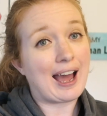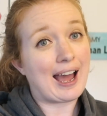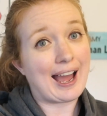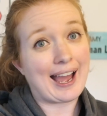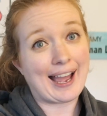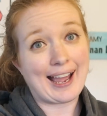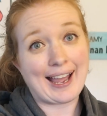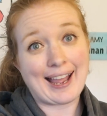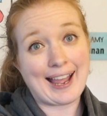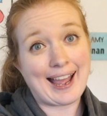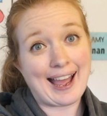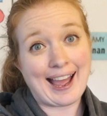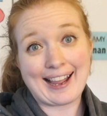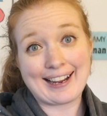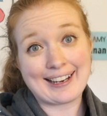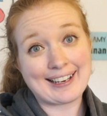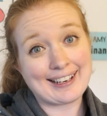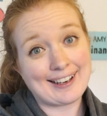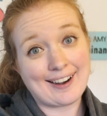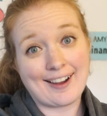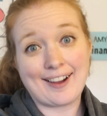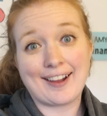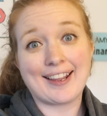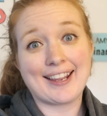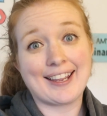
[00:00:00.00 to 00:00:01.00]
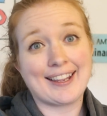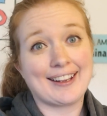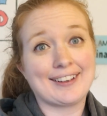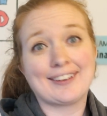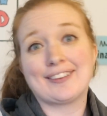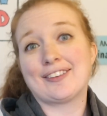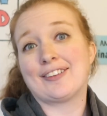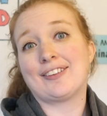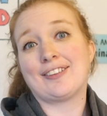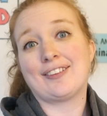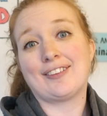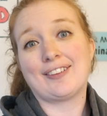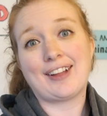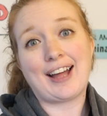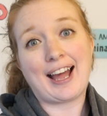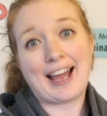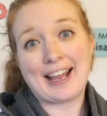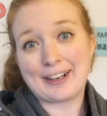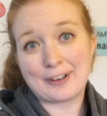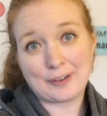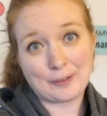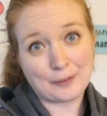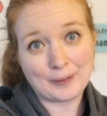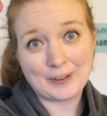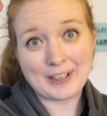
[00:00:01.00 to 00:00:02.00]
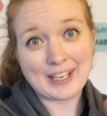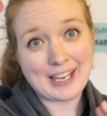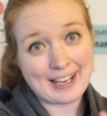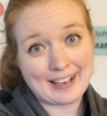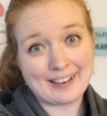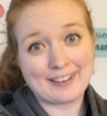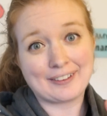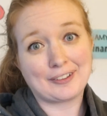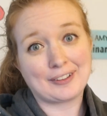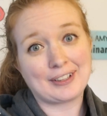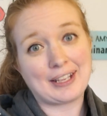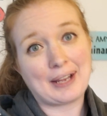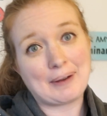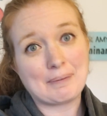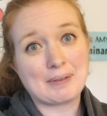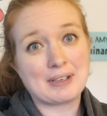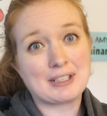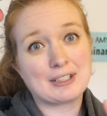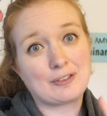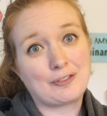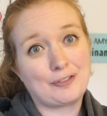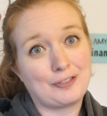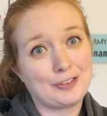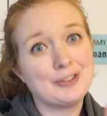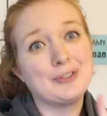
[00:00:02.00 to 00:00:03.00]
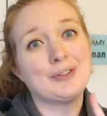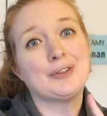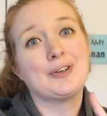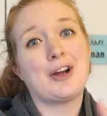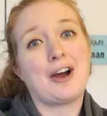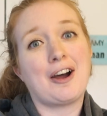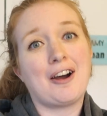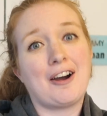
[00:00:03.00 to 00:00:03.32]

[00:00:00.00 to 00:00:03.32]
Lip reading: I could only handle that much food